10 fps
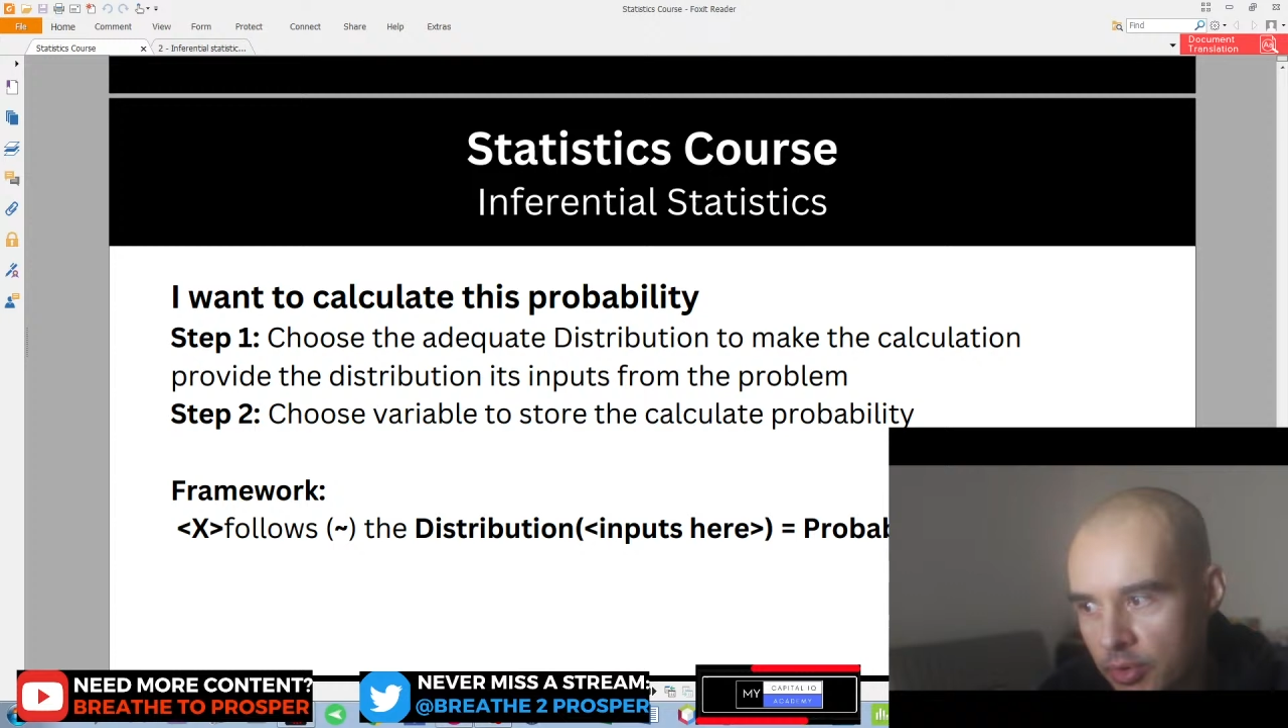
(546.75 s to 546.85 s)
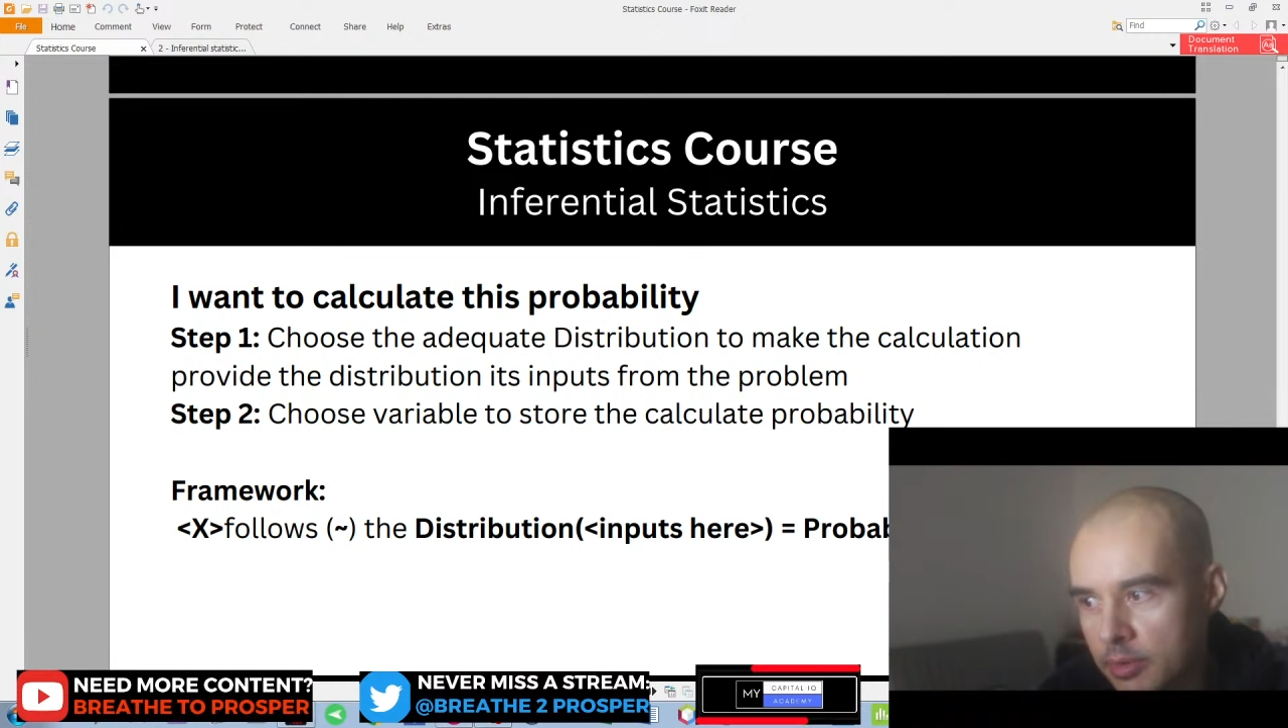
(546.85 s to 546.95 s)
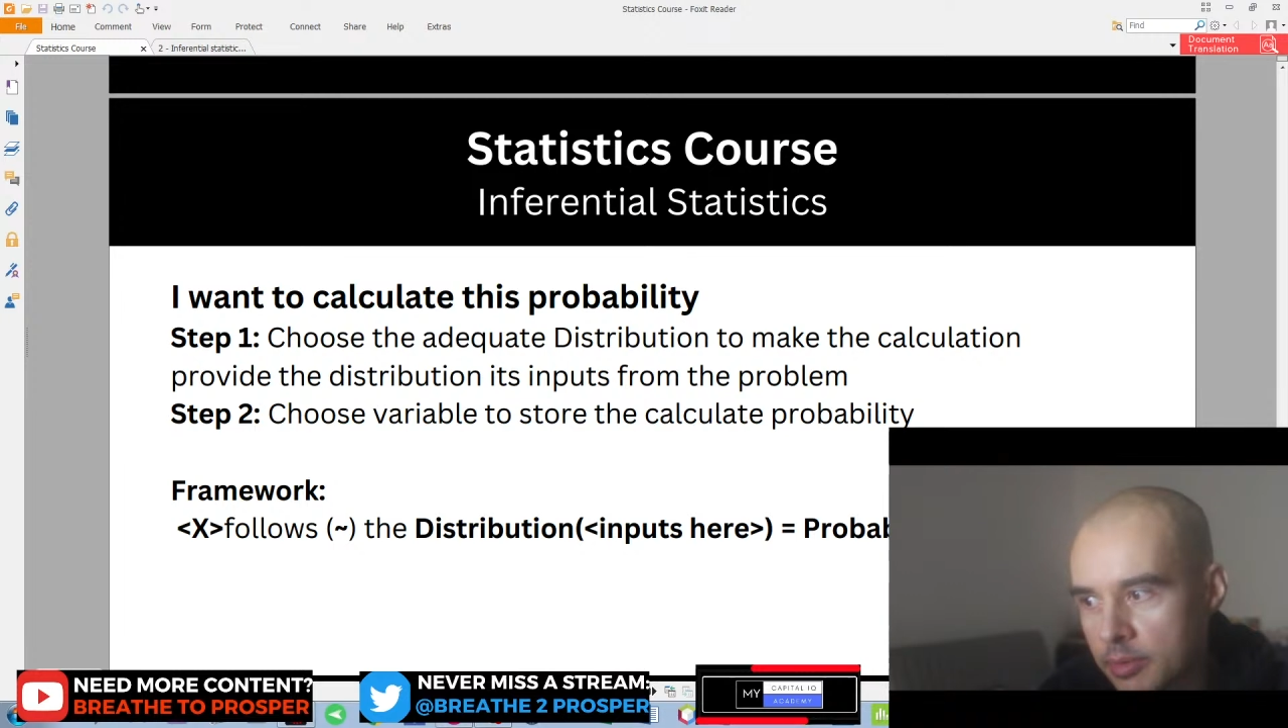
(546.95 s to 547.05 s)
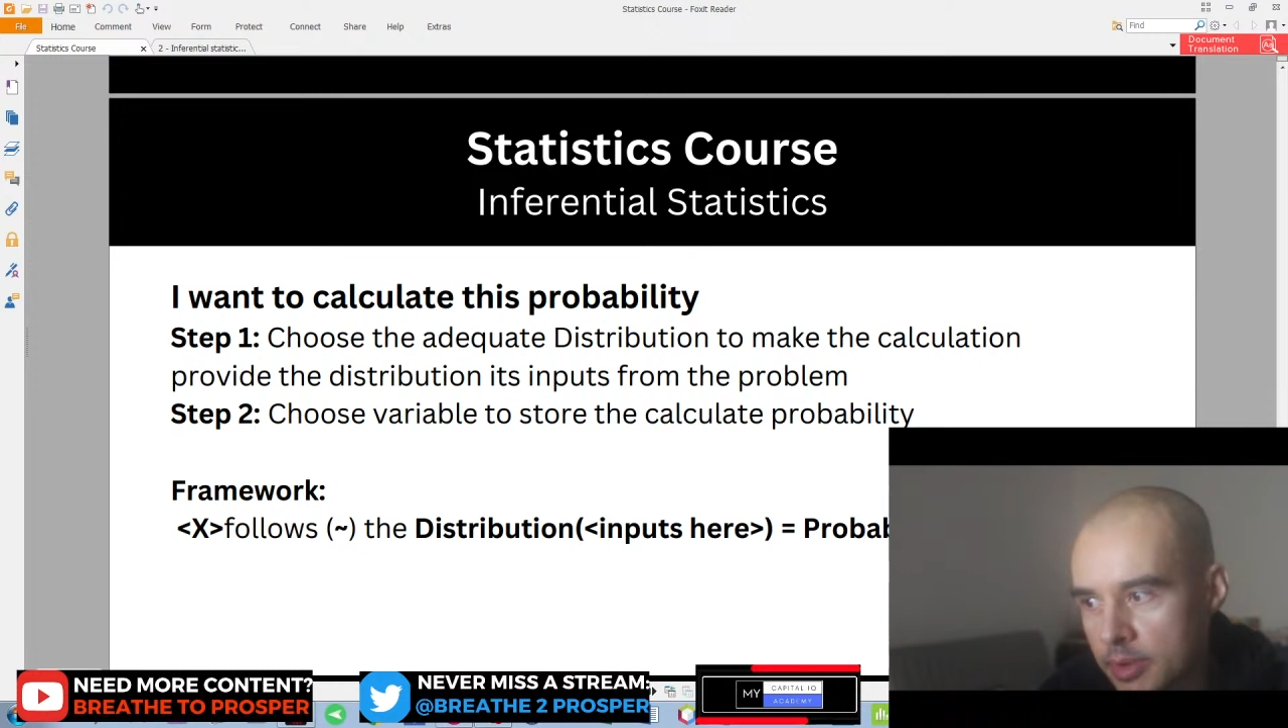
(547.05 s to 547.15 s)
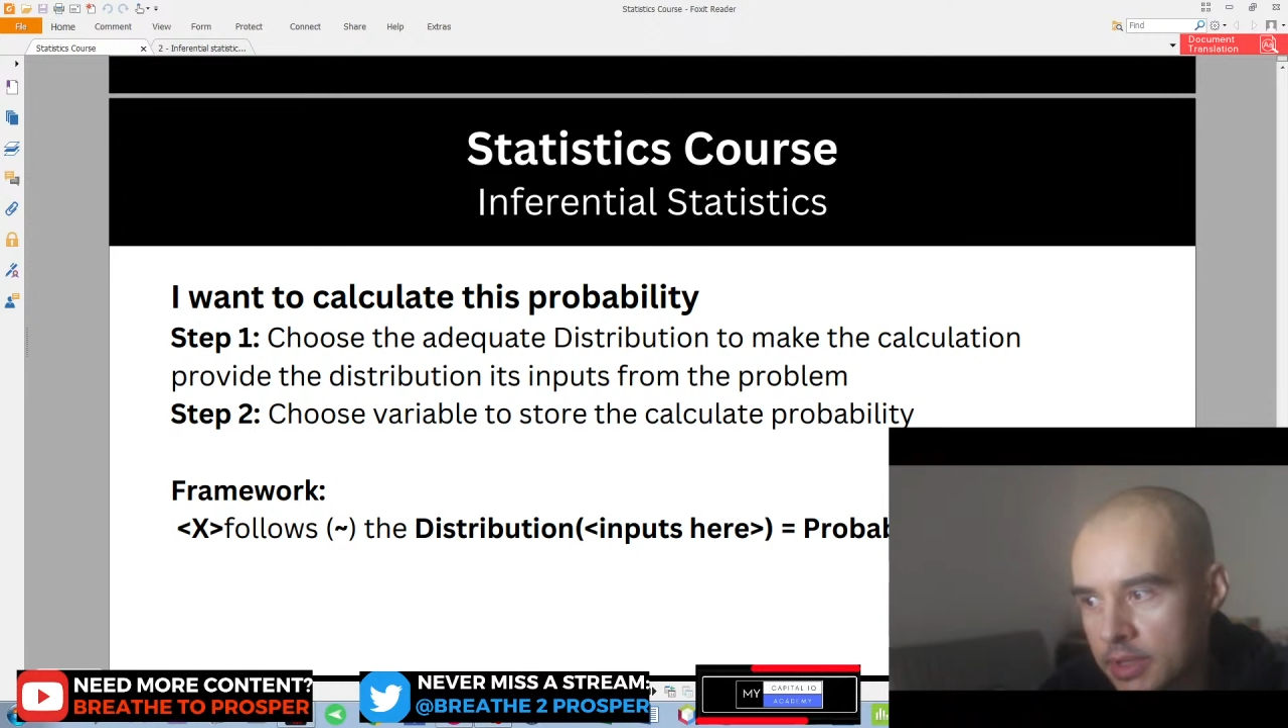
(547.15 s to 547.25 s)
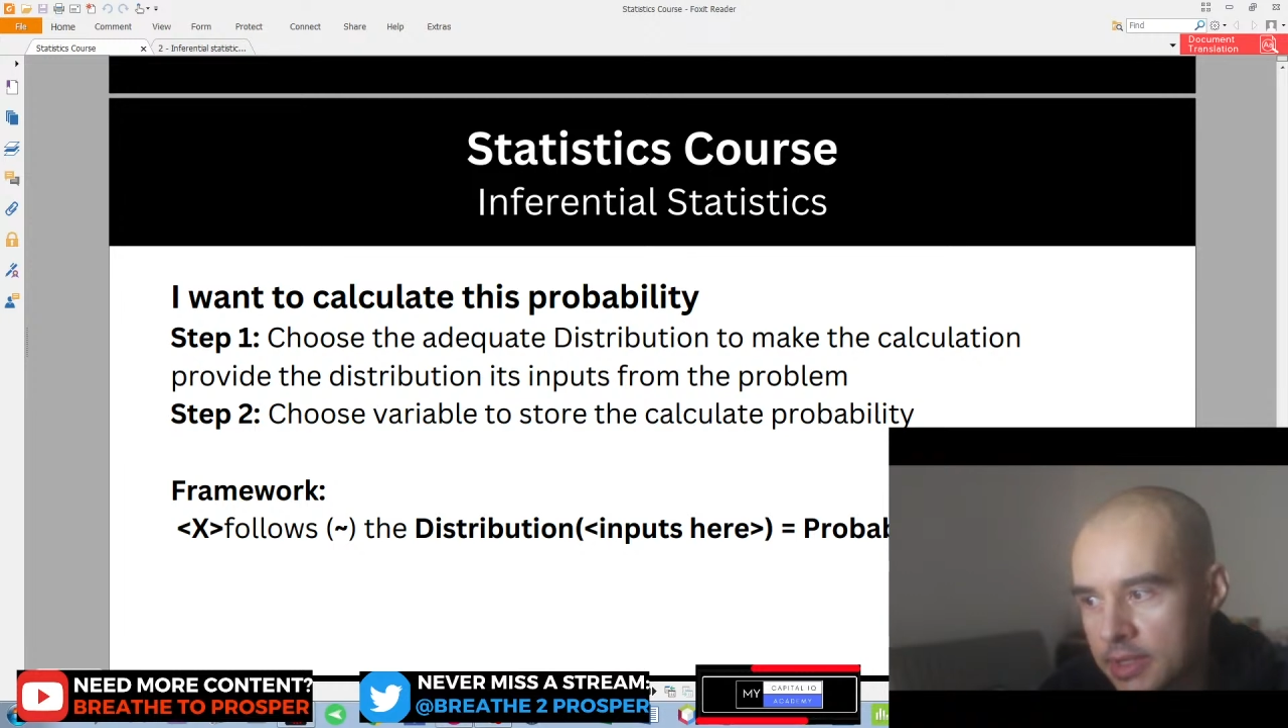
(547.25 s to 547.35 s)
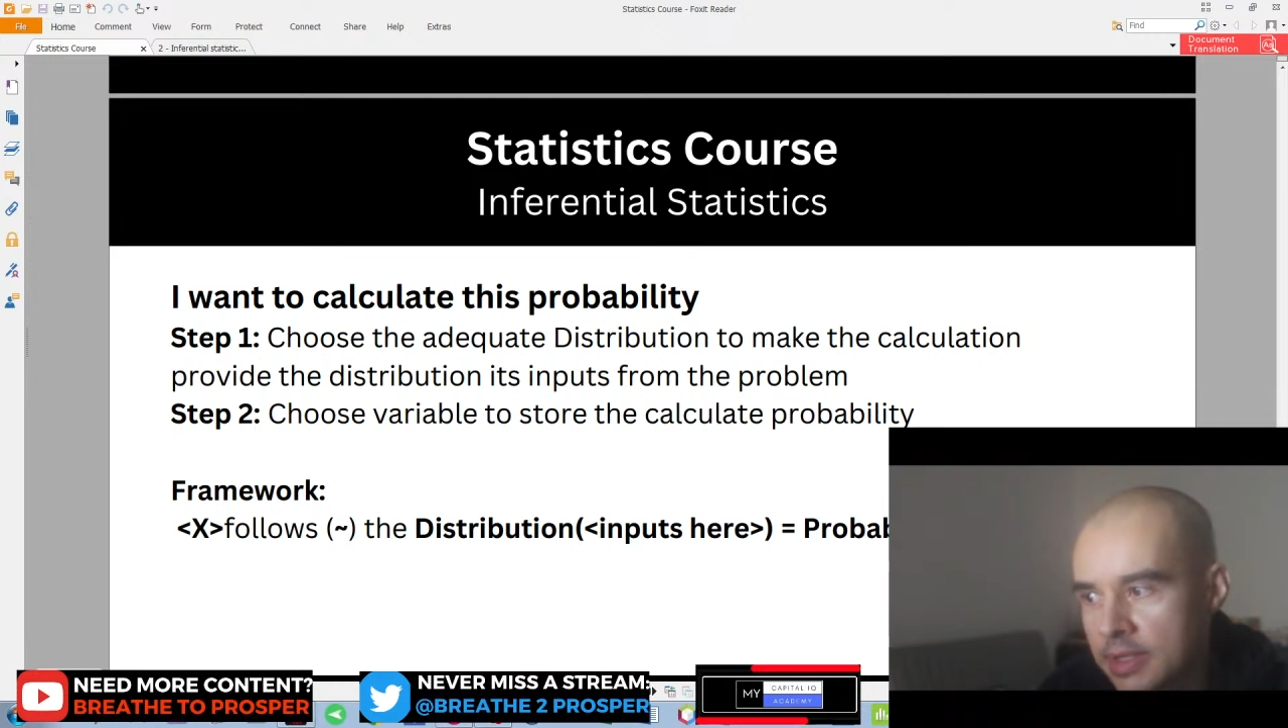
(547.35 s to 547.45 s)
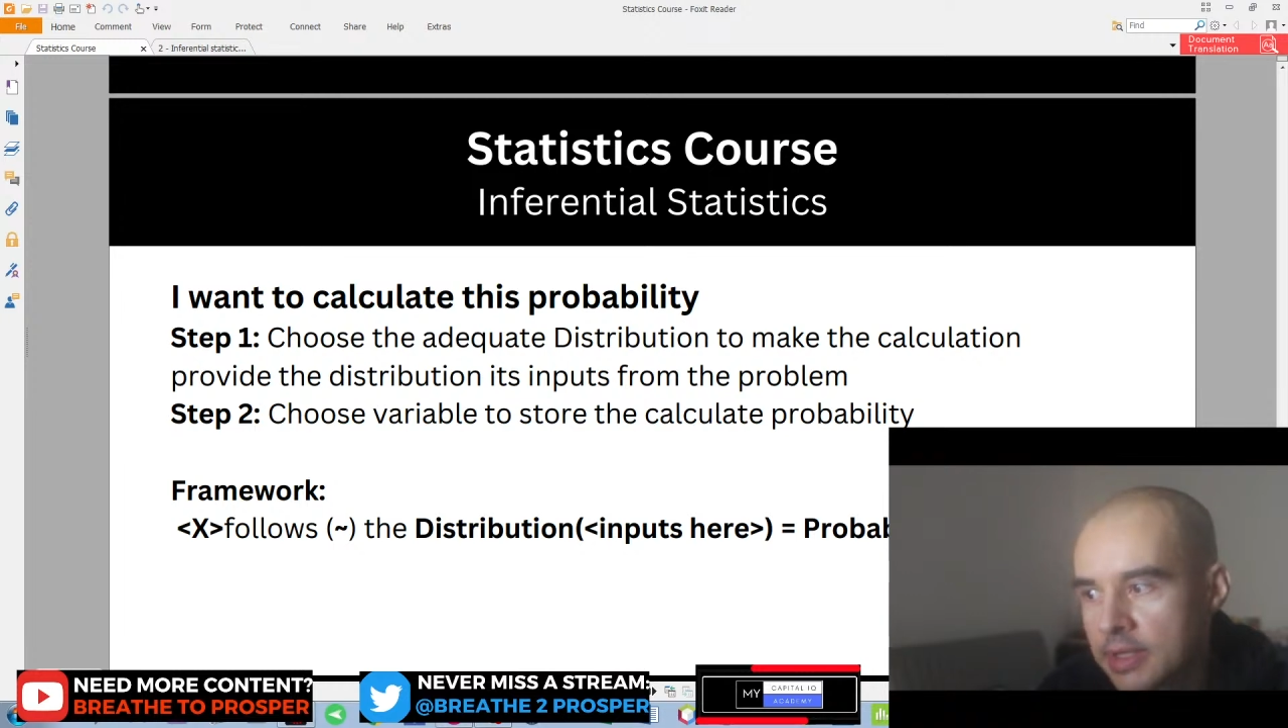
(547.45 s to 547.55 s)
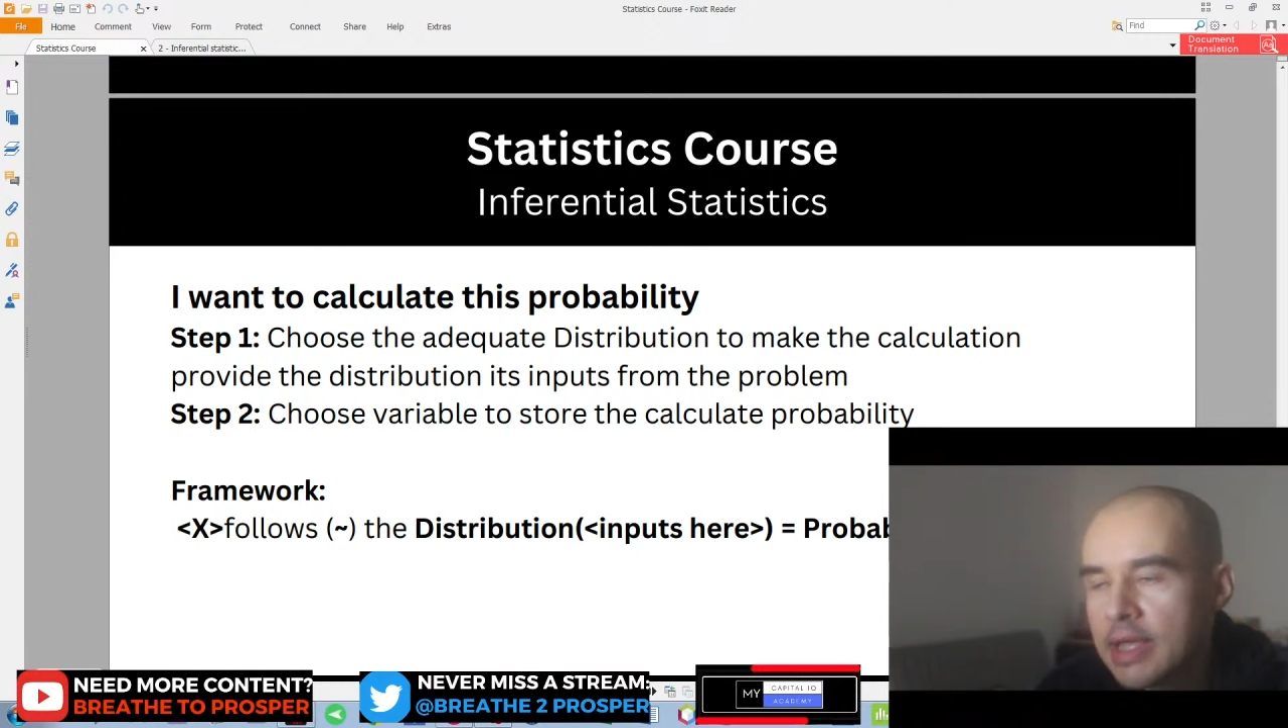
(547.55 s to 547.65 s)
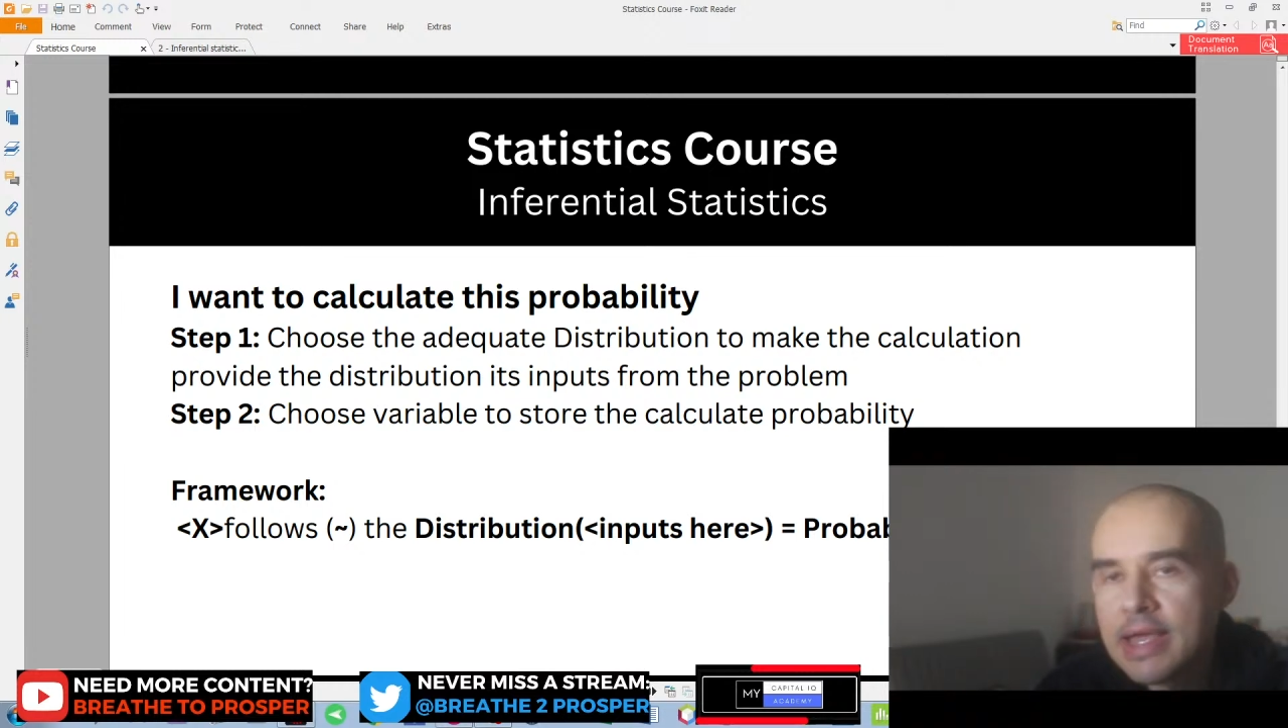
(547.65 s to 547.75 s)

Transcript: probability,